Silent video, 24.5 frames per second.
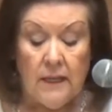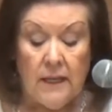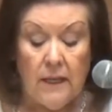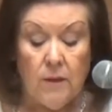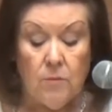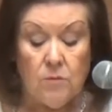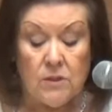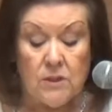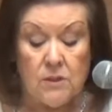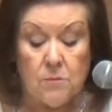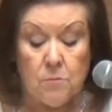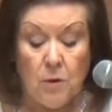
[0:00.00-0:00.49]

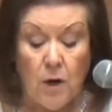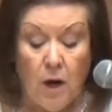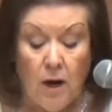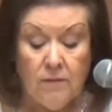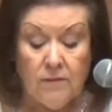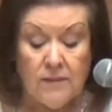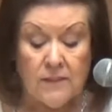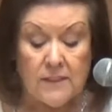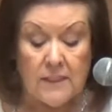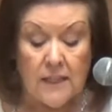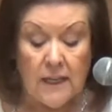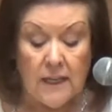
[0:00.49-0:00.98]
It was
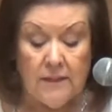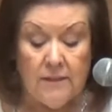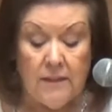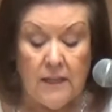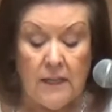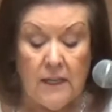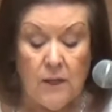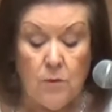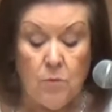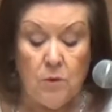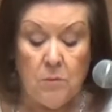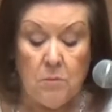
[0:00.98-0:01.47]
prophesied
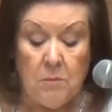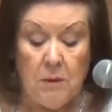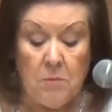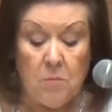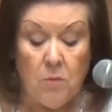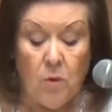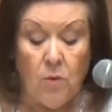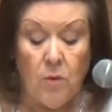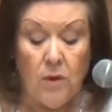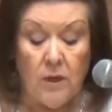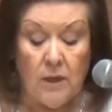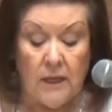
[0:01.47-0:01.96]
that he would be
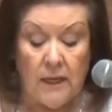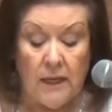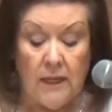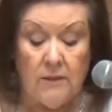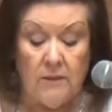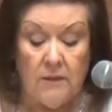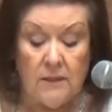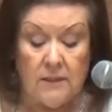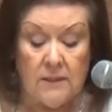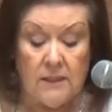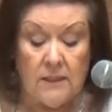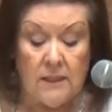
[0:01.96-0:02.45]
born
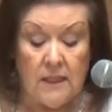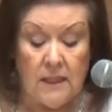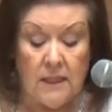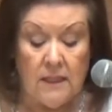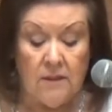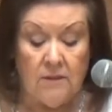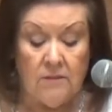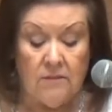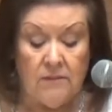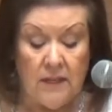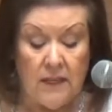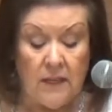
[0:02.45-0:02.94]
in the
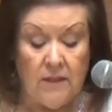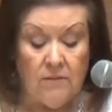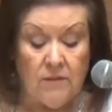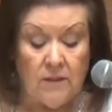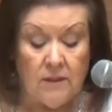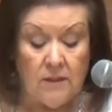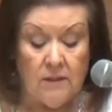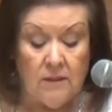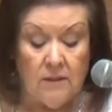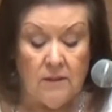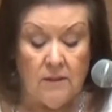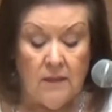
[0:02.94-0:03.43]
city of
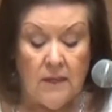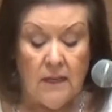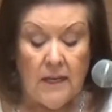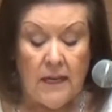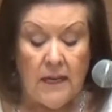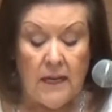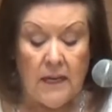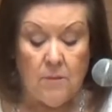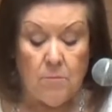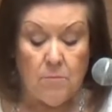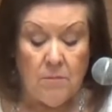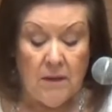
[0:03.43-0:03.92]
David,
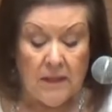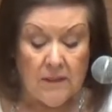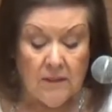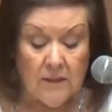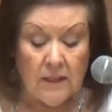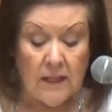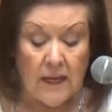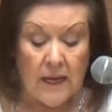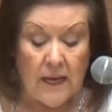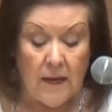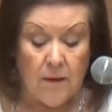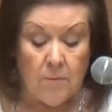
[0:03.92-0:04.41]
and
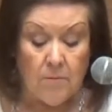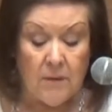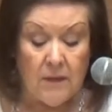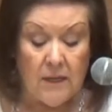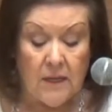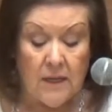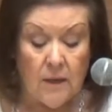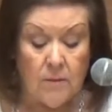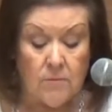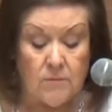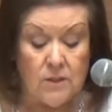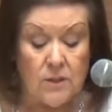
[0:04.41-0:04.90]
Bethlehem
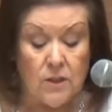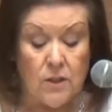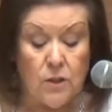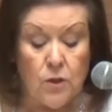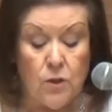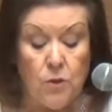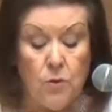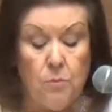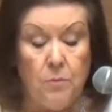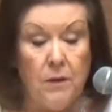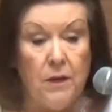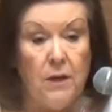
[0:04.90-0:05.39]
becomes the
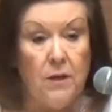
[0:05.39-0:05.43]
new